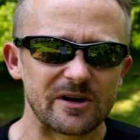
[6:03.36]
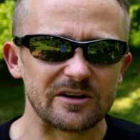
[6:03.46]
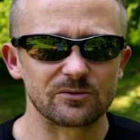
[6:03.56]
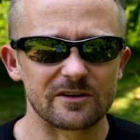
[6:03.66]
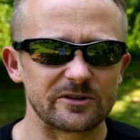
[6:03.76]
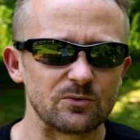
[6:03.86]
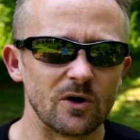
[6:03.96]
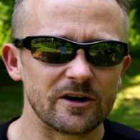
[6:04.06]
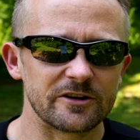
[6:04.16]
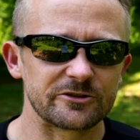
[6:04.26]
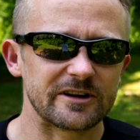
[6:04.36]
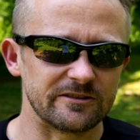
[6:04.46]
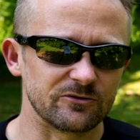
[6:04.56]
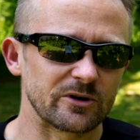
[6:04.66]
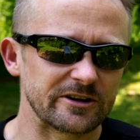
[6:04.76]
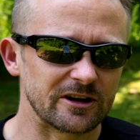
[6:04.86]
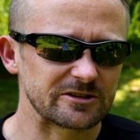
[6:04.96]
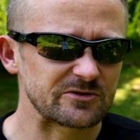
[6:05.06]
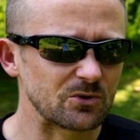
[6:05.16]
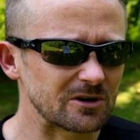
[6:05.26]
paid roughly
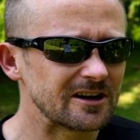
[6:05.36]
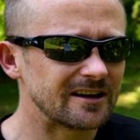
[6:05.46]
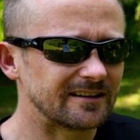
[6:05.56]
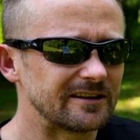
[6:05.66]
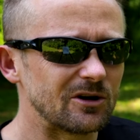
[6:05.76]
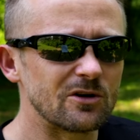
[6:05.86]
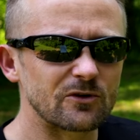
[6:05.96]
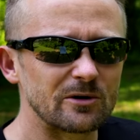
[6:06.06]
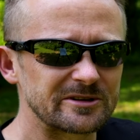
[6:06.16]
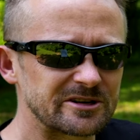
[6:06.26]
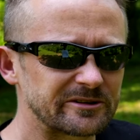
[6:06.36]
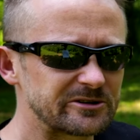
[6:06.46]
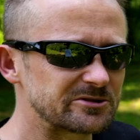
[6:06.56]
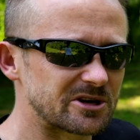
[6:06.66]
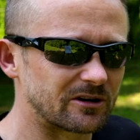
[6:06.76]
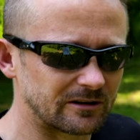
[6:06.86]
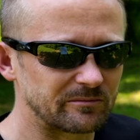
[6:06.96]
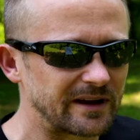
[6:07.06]
$140 for, the overall materials aren't